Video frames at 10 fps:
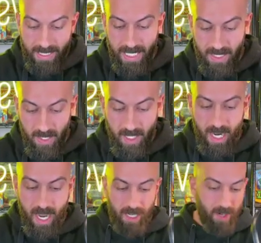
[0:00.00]
hits you can get
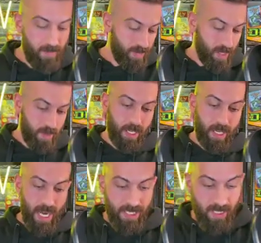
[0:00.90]
out of here. But,
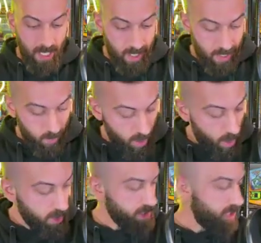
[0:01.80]
guys, we
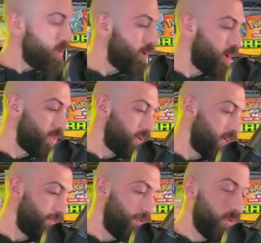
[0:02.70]
also are
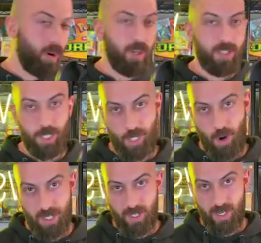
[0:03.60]
looking for the
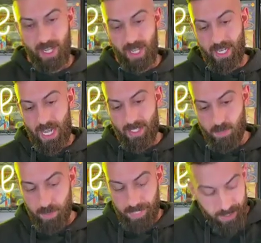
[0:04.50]
Charizard. Now, it's
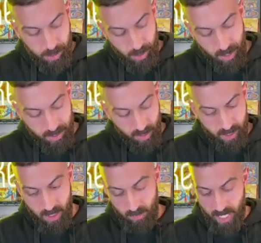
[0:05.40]
Blaine's Charizard.
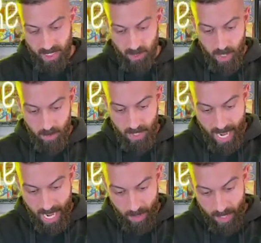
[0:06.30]
So, if you guys remember the
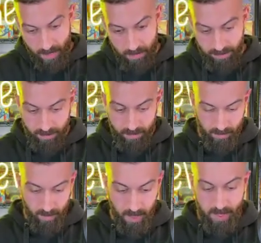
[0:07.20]
anime,
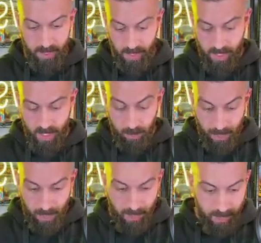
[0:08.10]
these are the gym
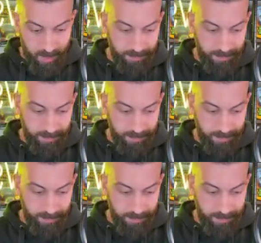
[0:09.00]
leaders